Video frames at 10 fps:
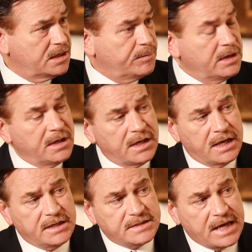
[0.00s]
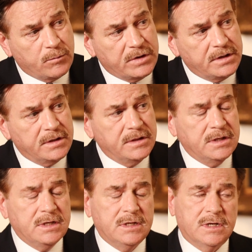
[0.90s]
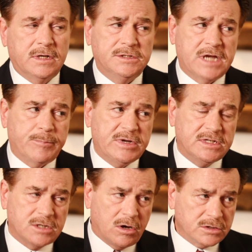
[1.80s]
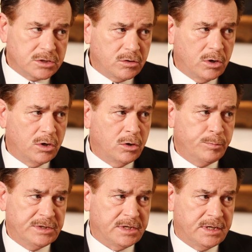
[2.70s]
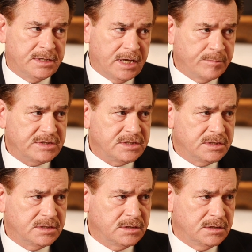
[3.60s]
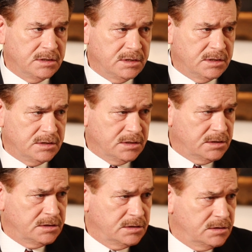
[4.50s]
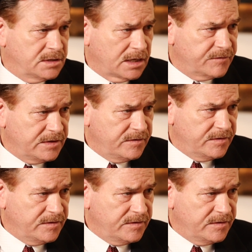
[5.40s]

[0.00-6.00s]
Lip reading: them, and is that when the Japanese also opened an embassy in Tel Aviv?